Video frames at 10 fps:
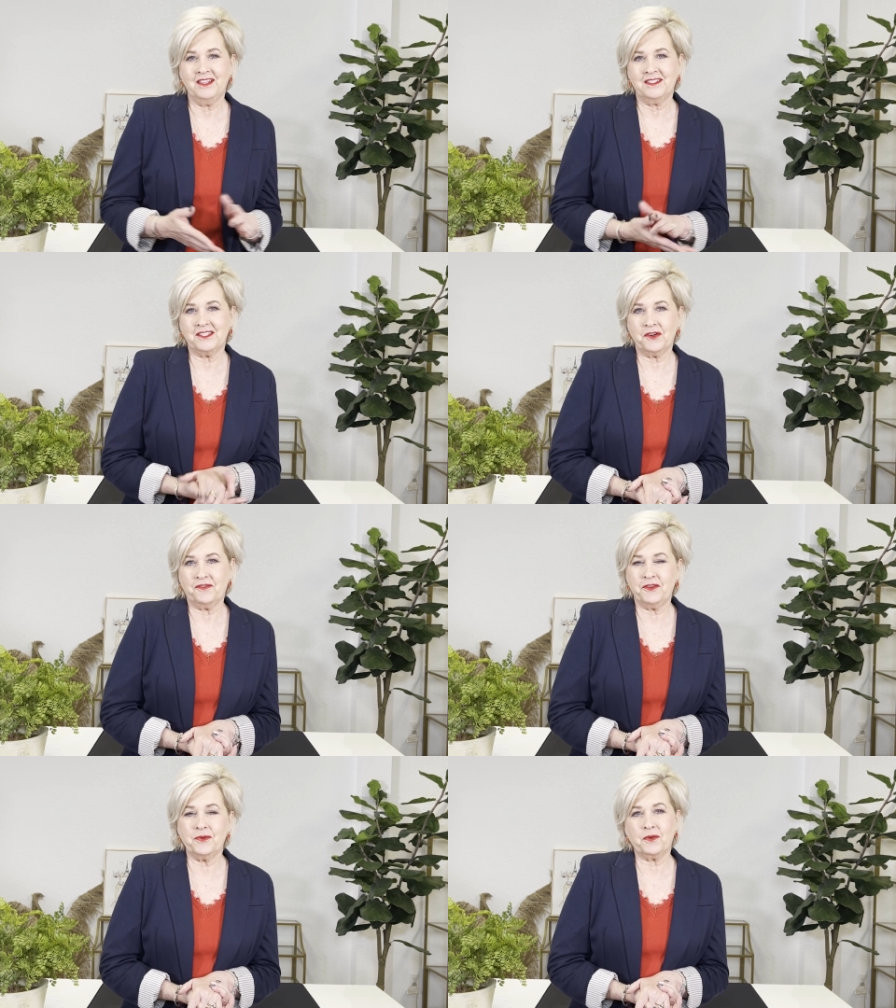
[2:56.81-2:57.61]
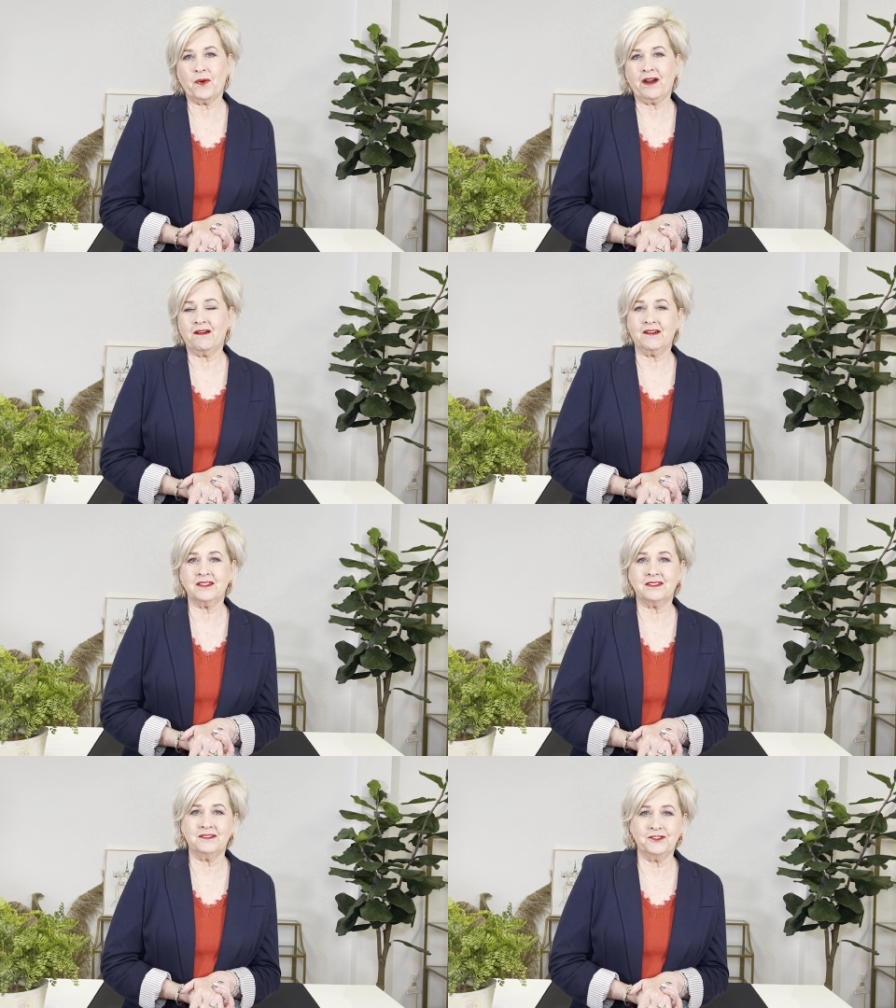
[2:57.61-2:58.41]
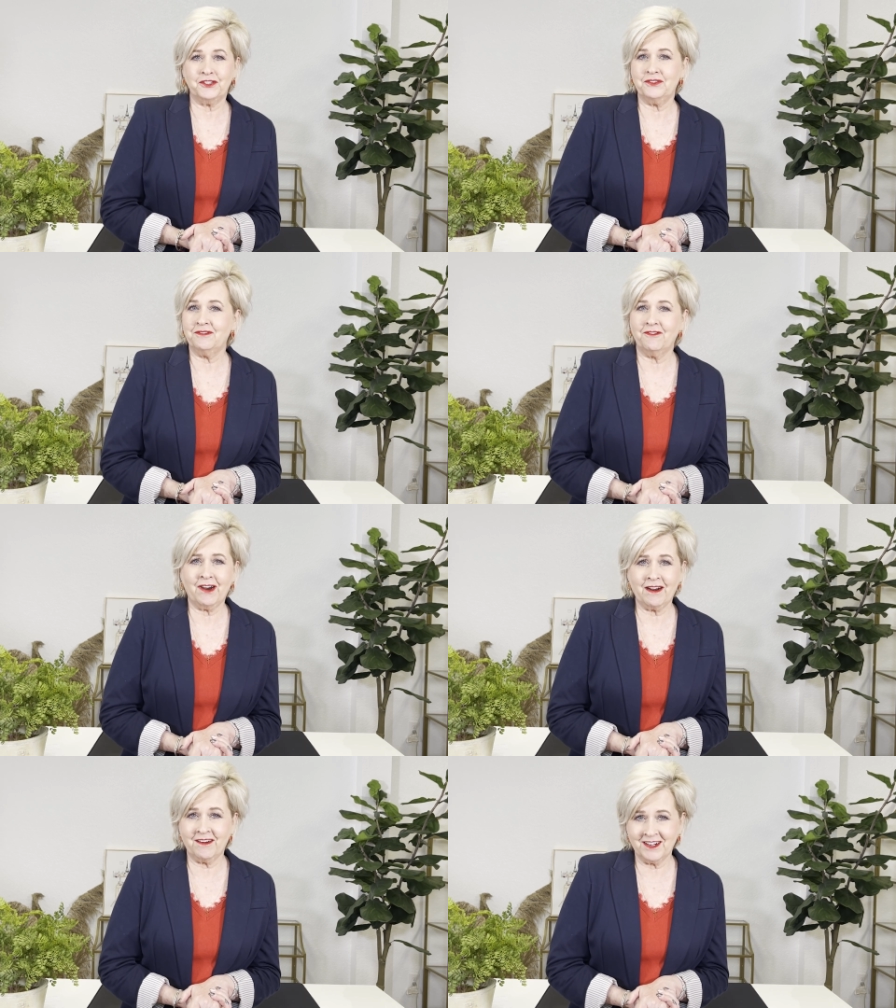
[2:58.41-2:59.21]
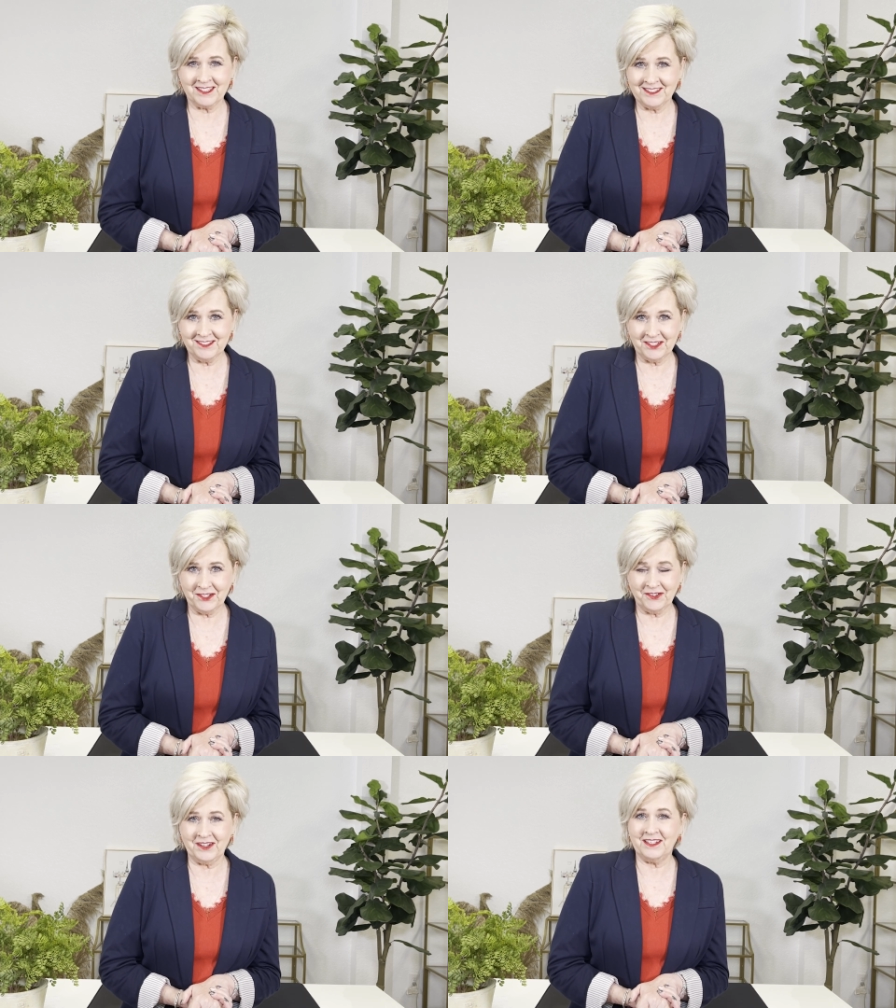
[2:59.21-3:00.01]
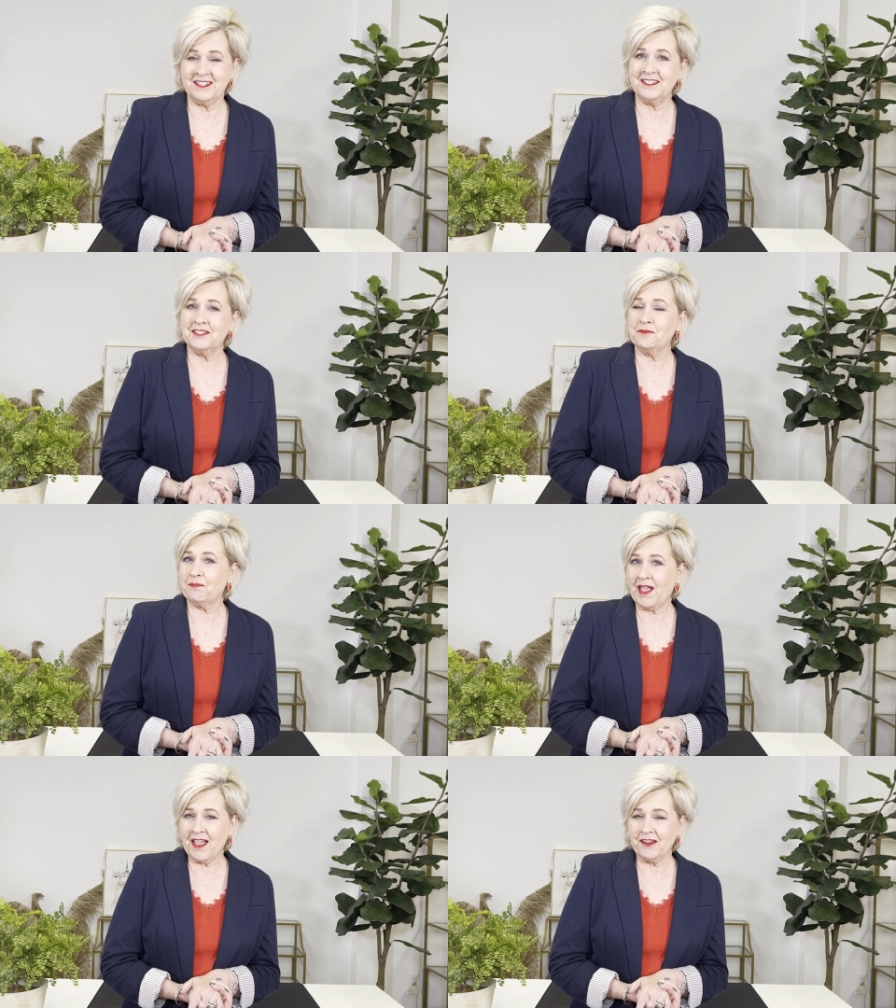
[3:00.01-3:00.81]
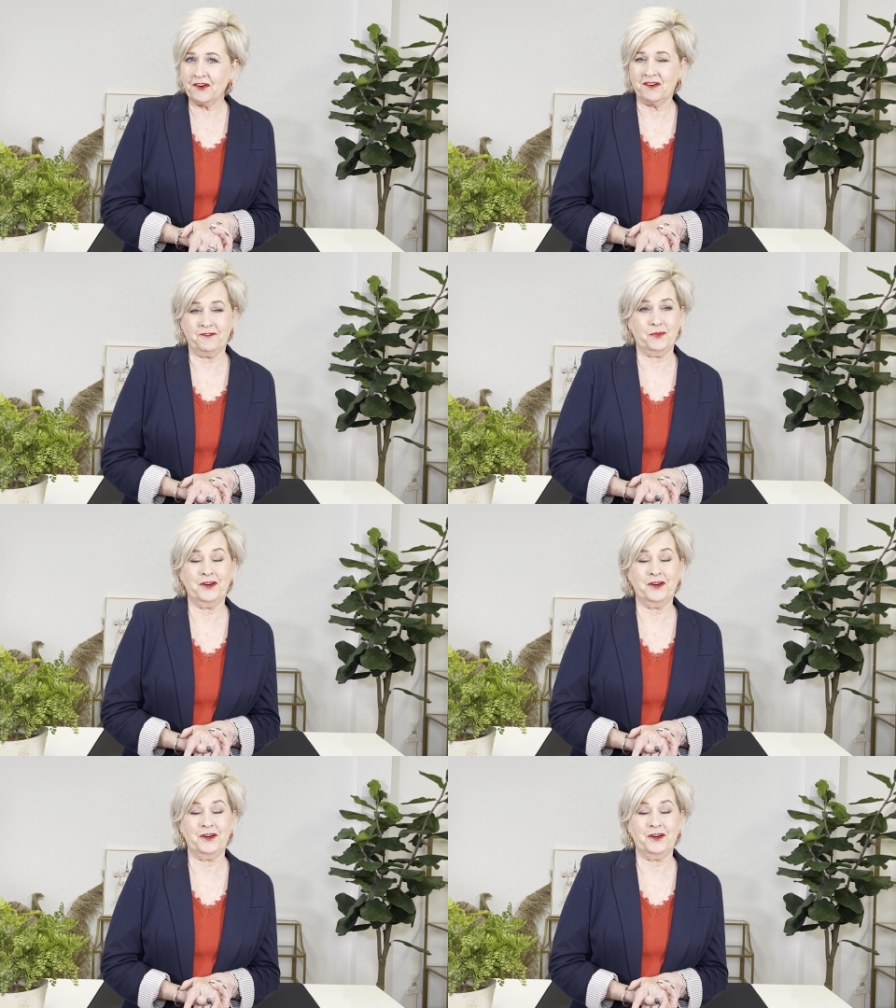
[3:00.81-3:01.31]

So if you want to wear hearts in June, wear hearts in June. It doesn't matter. If you want to